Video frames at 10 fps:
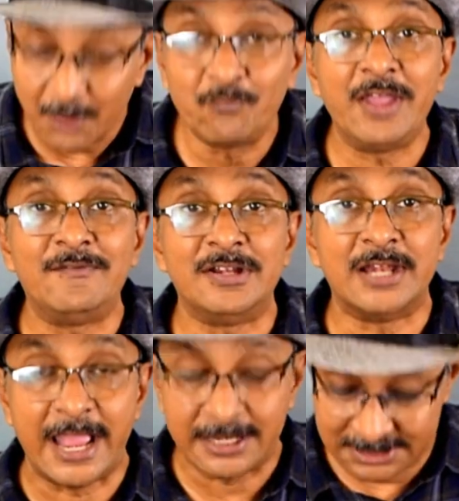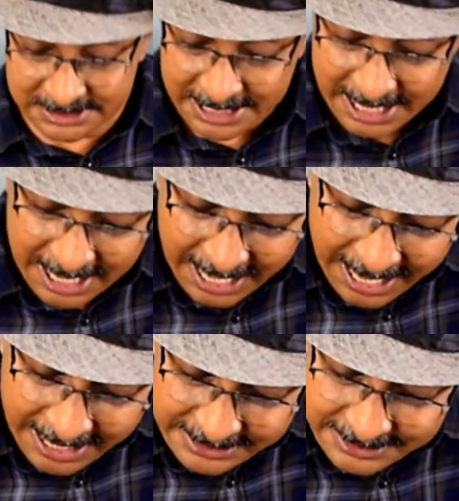Wavy lines,
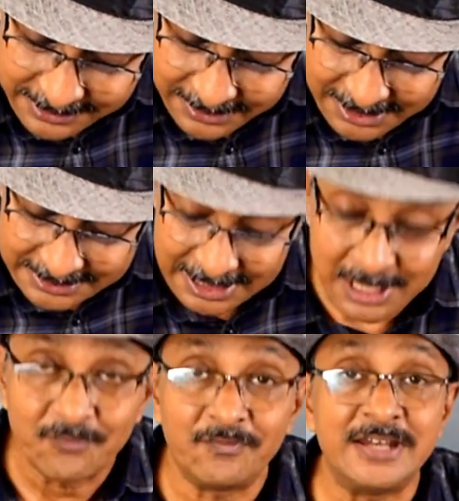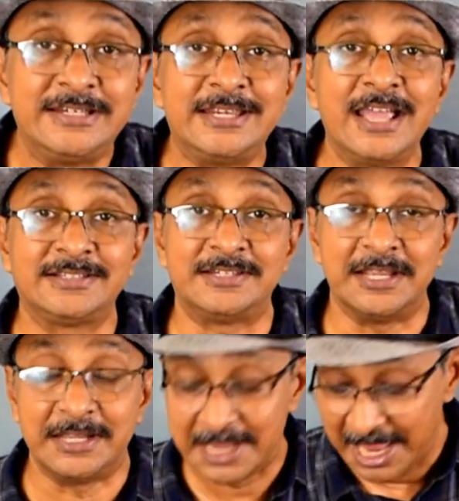and here is
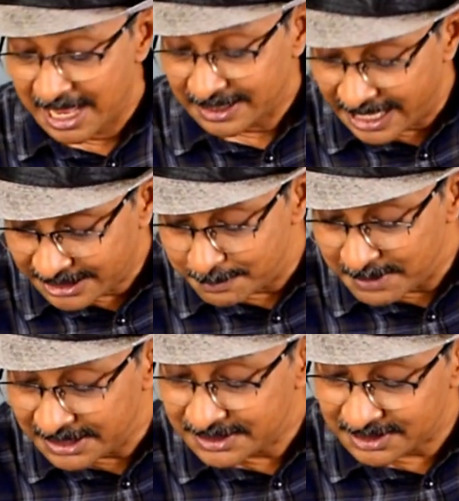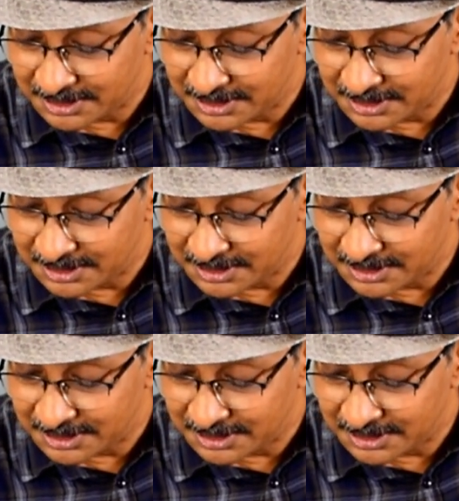fantastic. That means